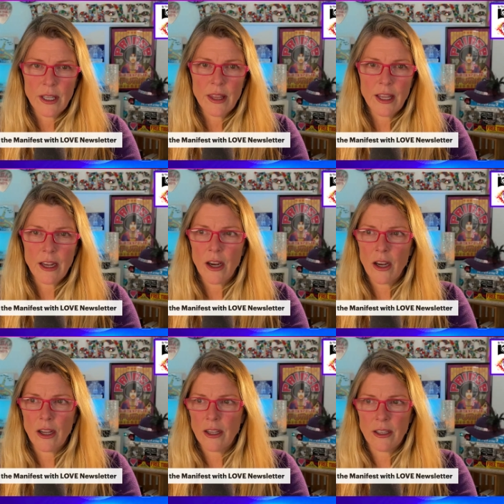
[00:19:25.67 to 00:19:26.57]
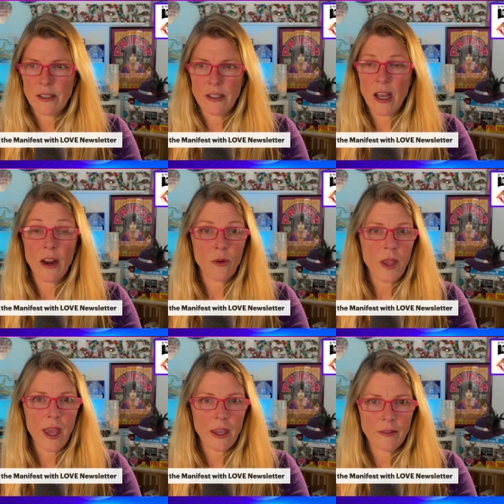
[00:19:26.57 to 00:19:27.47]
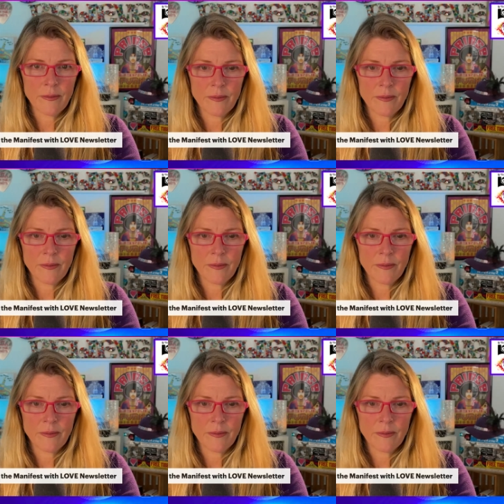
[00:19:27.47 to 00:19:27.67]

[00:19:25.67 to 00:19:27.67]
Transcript: That is not okay.